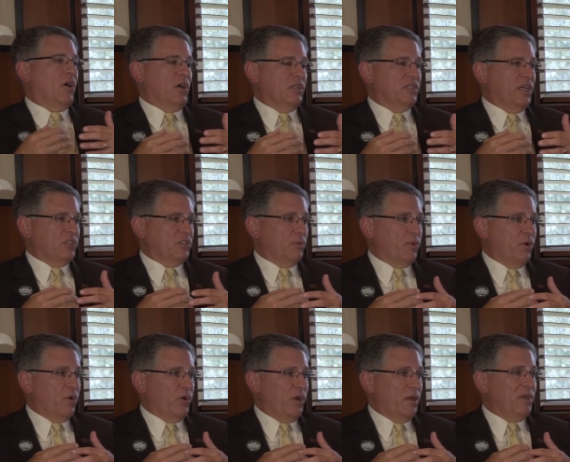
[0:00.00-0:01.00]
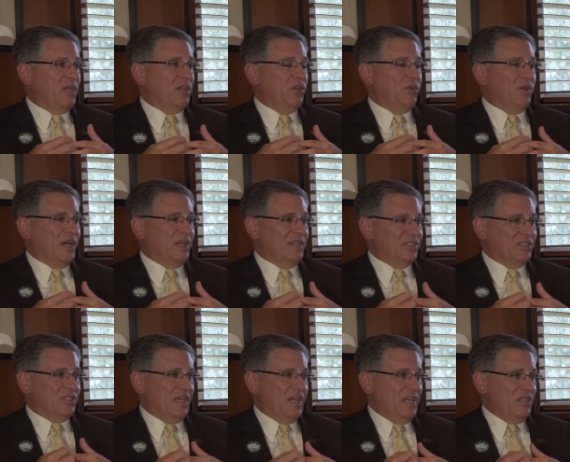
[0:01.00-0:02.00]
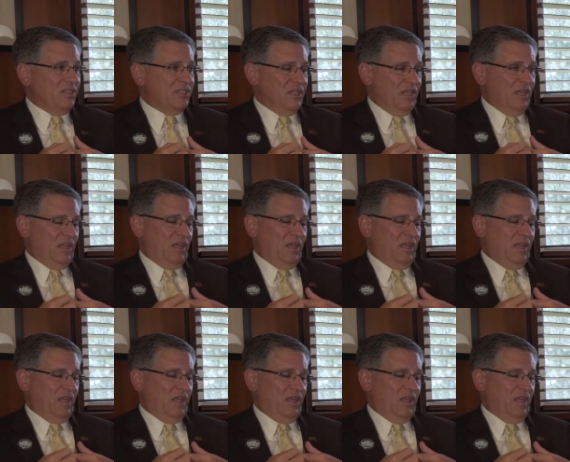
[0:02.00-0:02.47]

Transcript: architecture program in the United States.